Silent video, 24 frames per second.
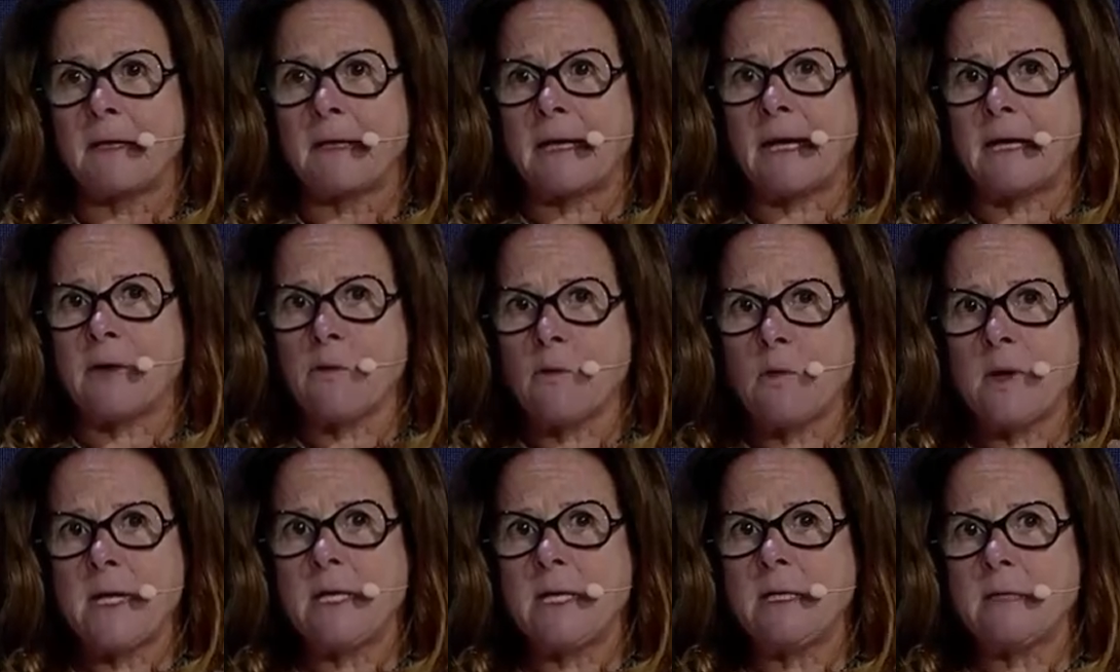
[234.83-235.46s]

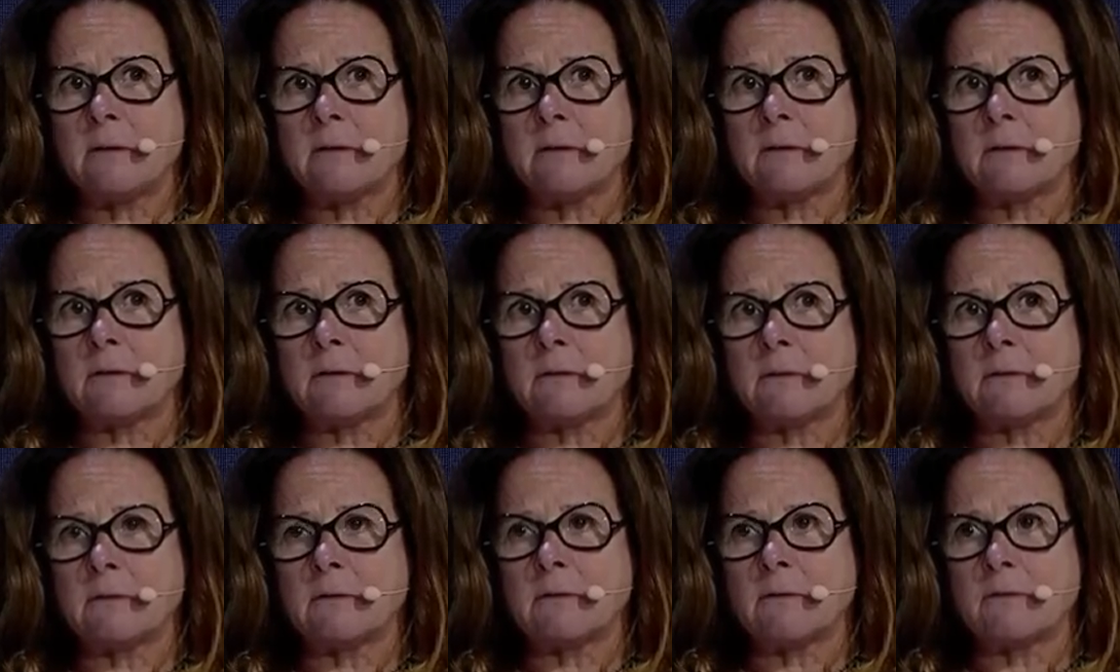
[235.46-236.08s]
can we
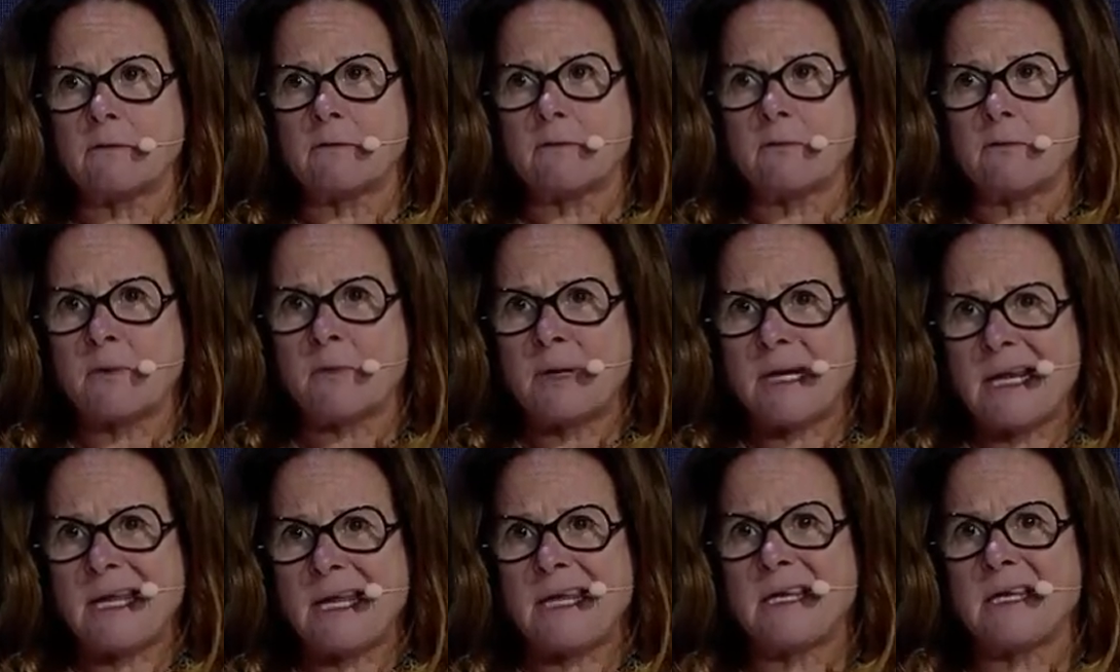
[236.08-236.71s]

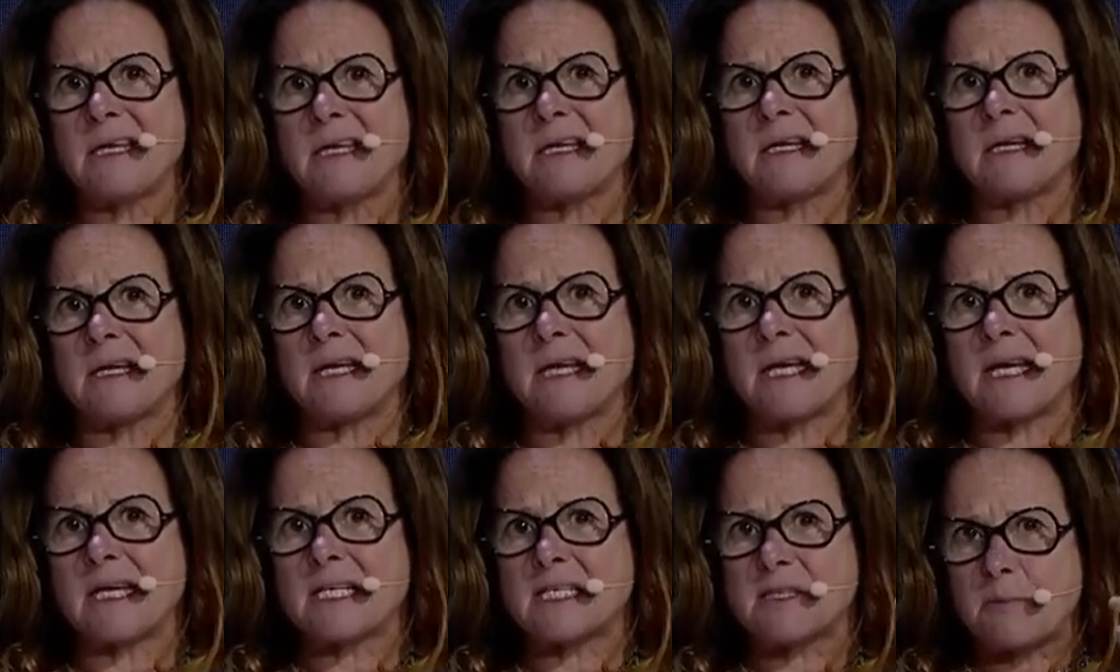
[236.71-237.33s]
really
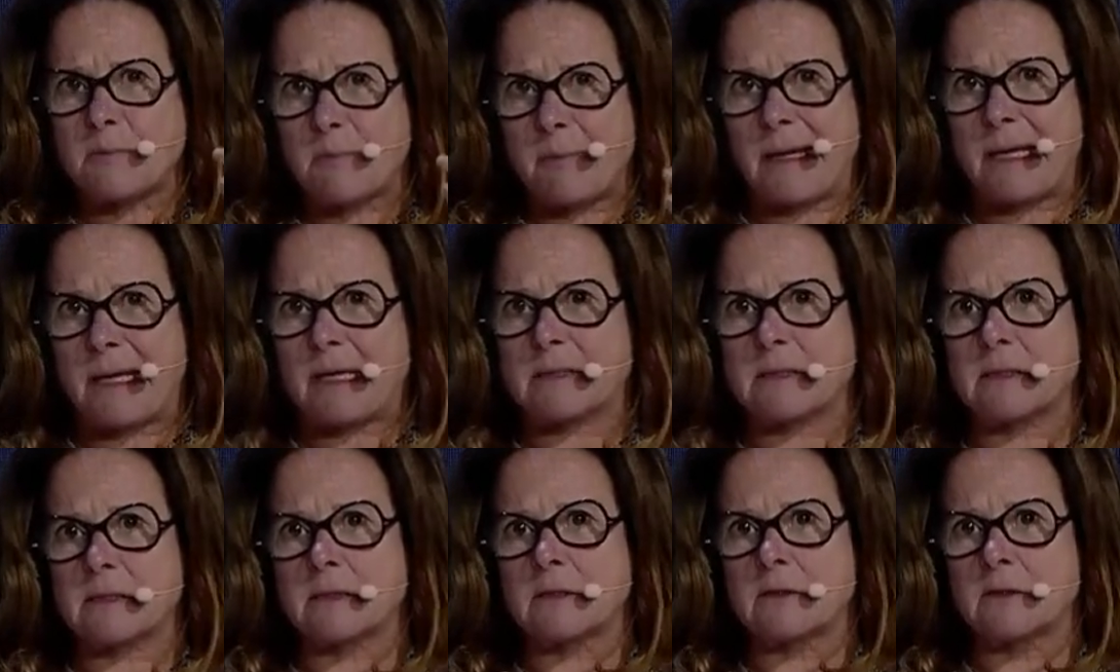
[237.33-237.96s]

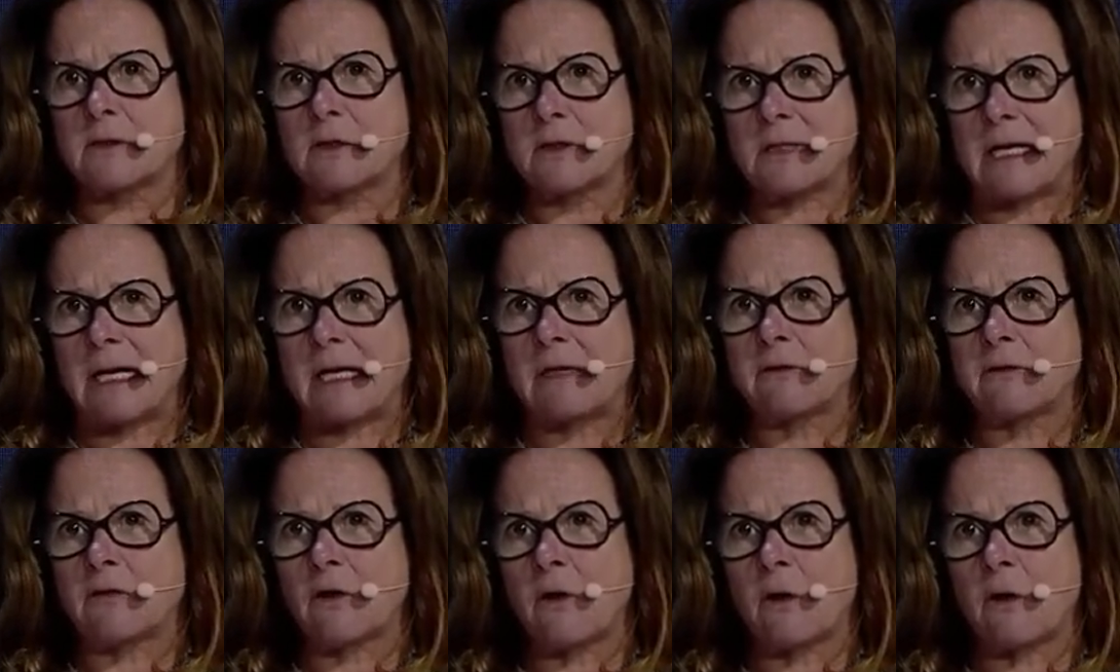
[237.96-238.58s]
expect
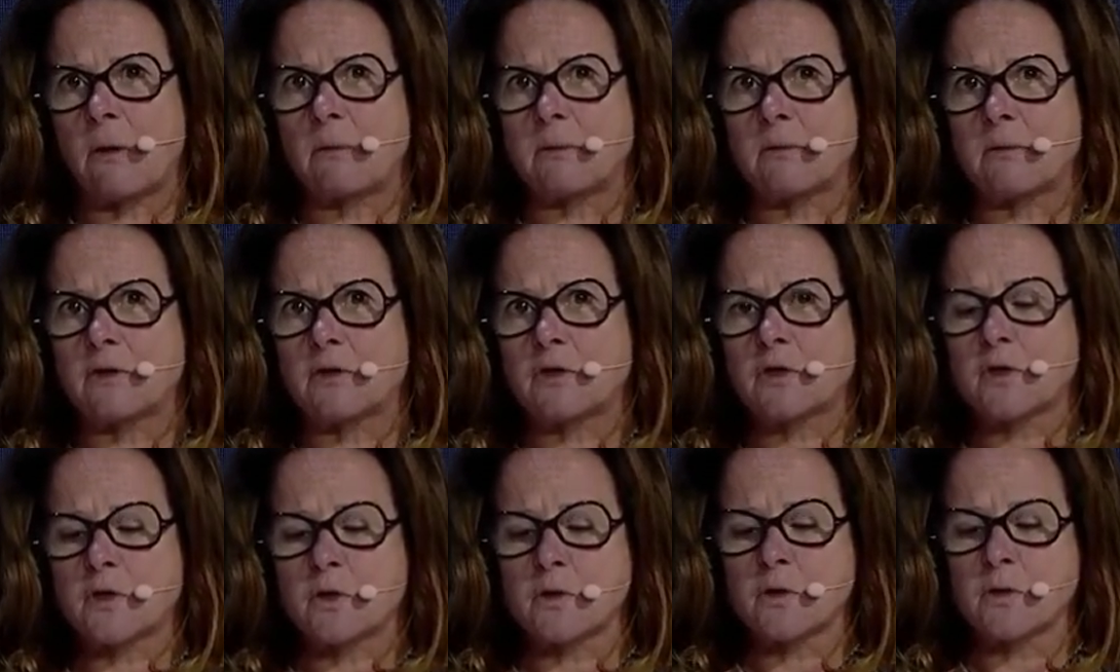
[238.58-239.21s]
Donald Trump
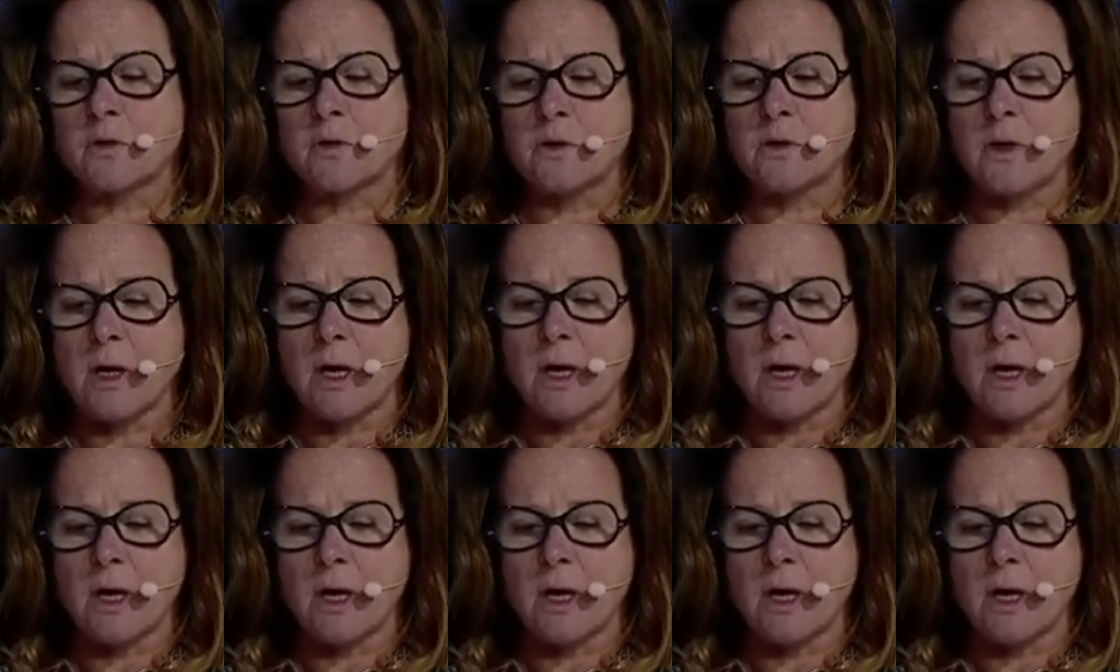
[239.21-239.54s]
to